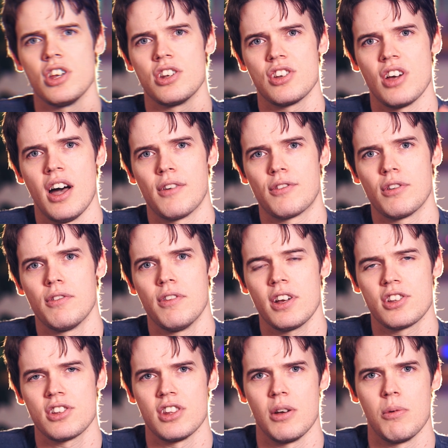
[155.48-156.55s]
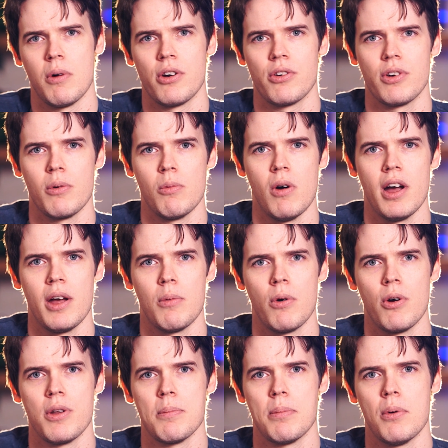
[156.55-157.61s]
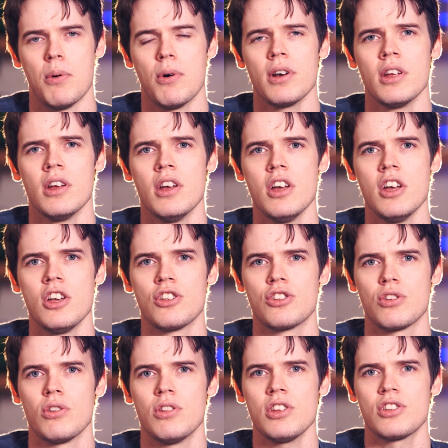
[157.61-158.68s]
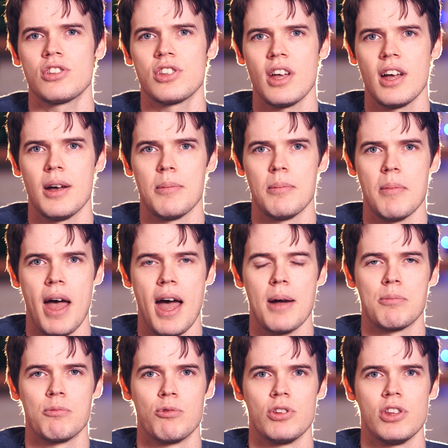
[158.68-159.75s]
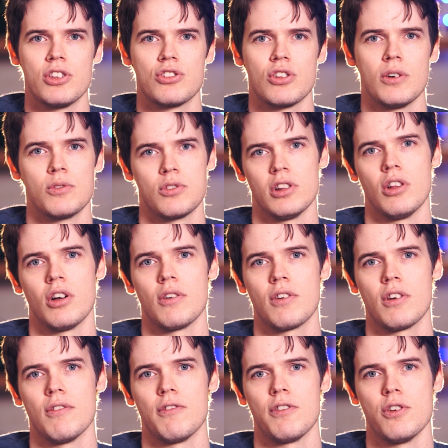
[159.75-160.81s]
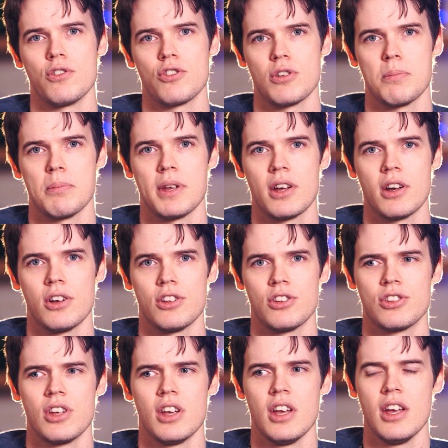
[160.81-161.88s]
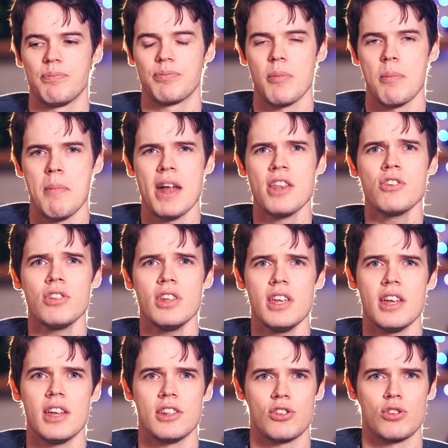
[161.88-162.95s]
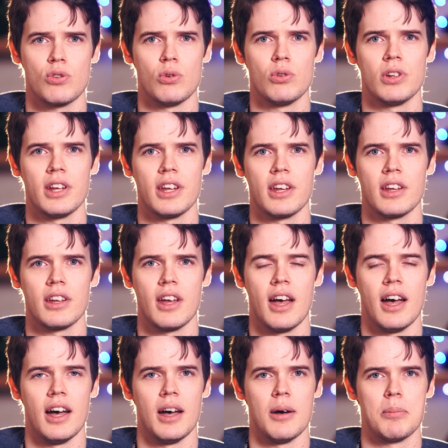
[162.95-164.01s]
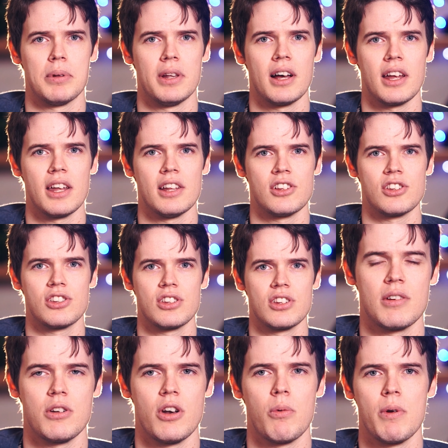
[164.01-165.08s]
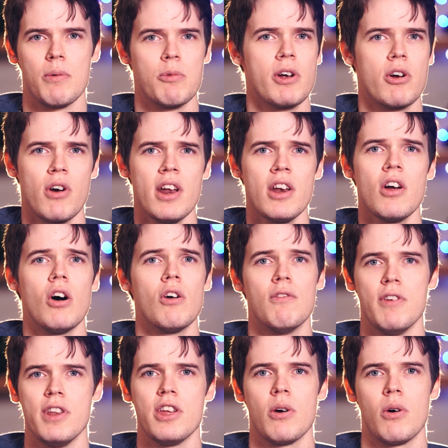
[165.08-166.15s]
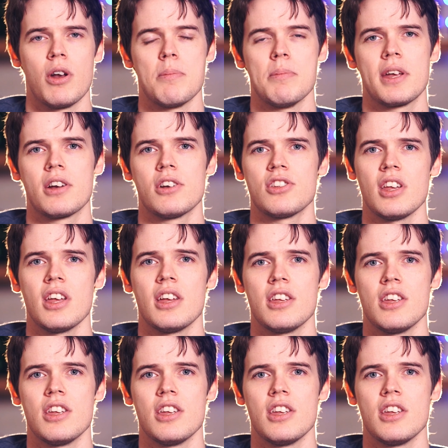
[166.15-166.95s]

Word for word: into After Effects and they're wondering why it won't import. So this um, app really solves a lot of confusion because manually installing uh, plugins, you know, we, we created a whole video on it because